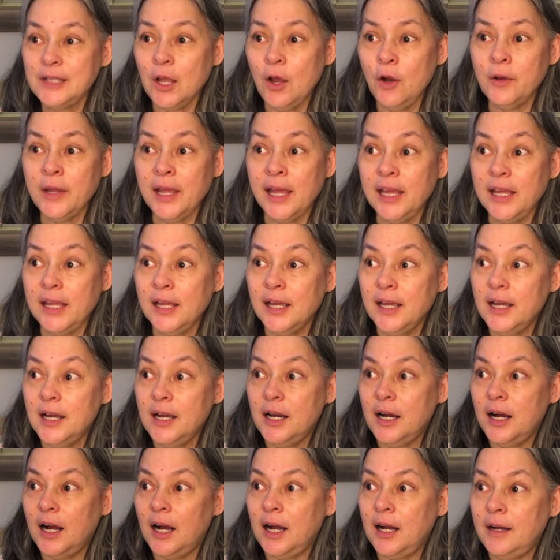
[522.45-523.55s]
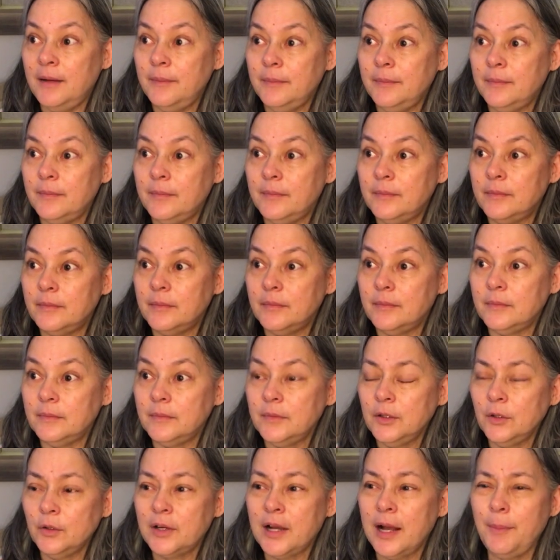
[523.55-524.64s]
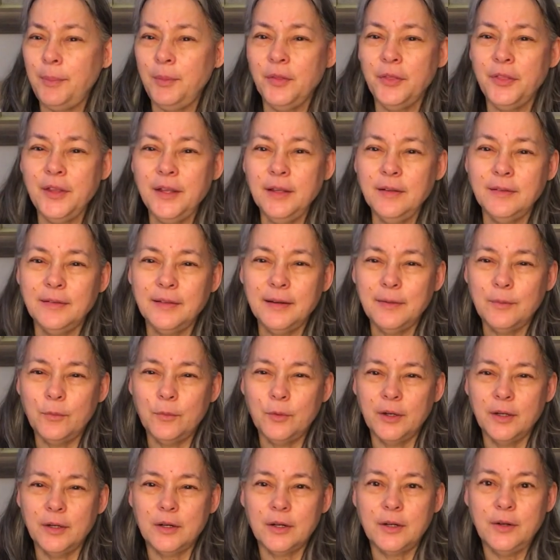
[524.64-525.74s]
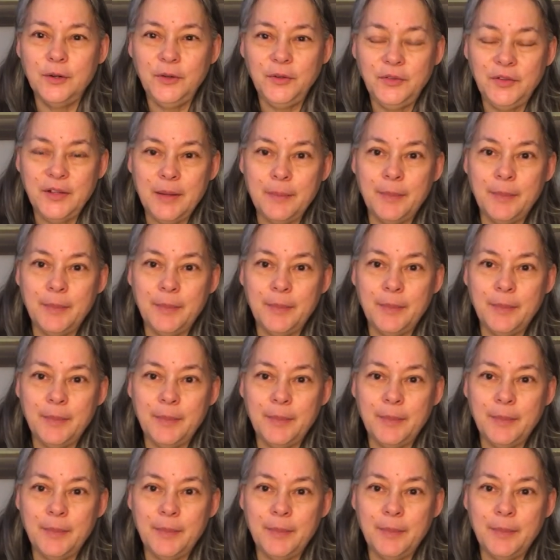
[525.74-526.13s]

Okay, there are a couple things that weren't cozy